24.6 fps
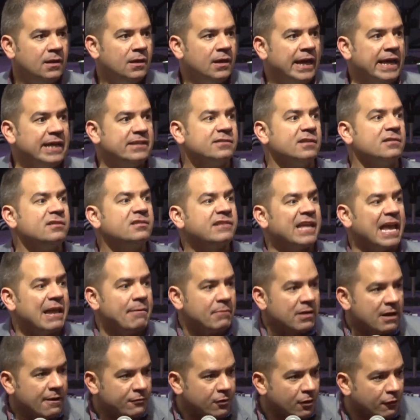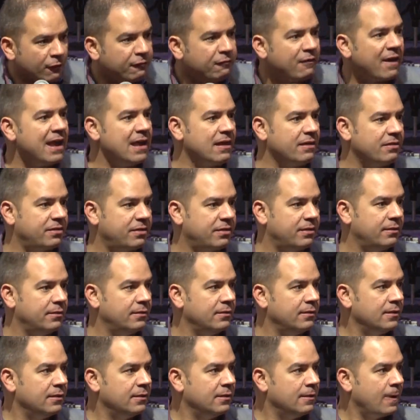It's a statement of your faith.
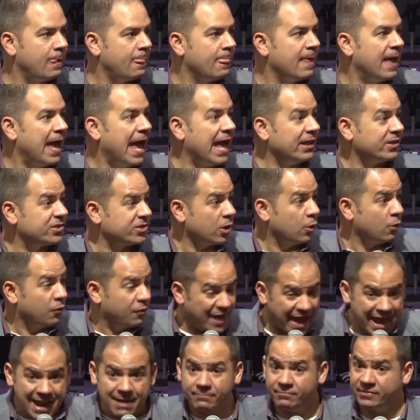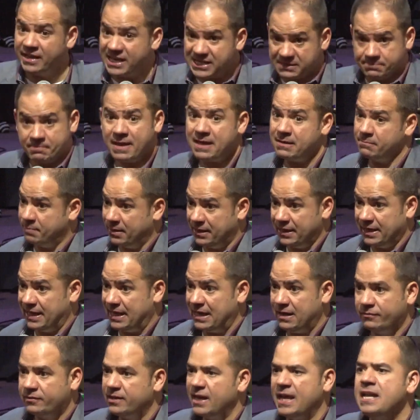And so they these men
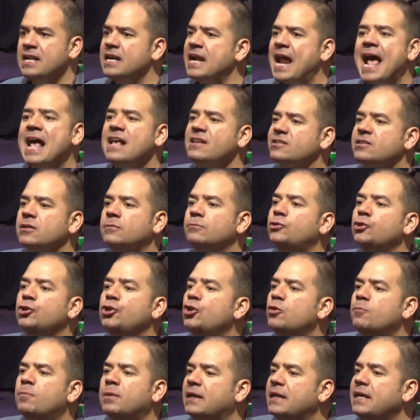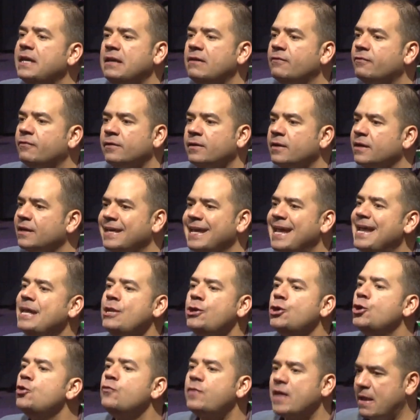believed. He didn't ask them, Do you believe? He
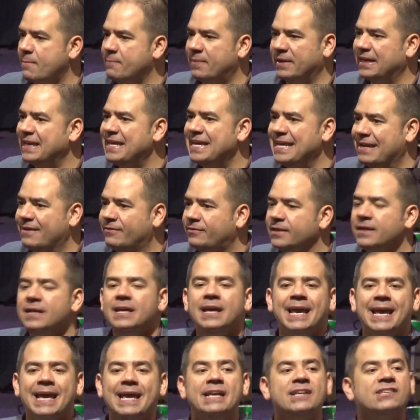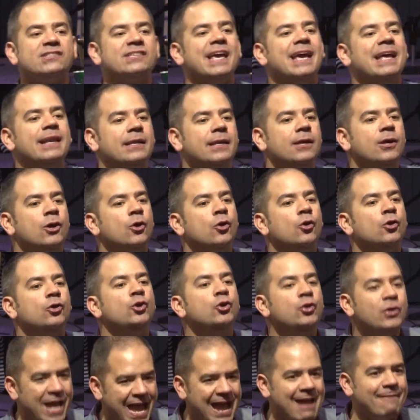knew they believed. He said, do
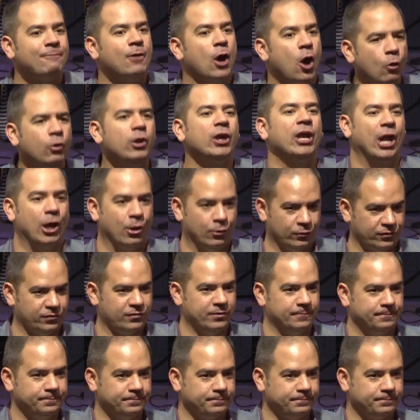you have the Holy Ghost?